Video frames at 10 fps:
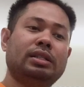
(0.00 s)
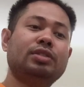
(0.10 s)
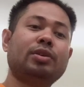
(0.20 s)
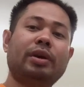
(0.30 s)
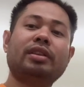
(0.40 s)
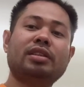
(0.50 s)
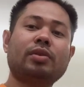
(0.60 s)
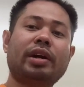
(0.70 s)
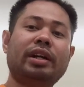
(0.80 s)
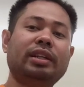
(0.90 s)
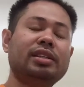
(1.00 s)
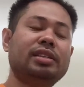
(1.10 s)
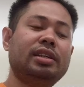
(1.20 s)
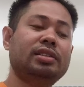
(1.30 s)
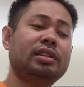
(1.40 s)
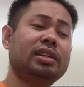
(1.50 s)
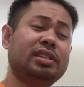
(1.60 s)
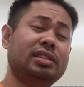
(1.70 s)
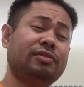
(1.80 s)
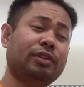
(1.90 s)
during this quarantine season, because
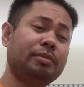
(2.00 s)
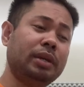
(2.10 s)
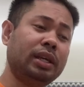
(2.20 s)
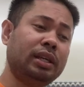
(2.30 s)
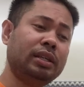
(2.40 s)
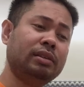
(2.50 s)
it's for me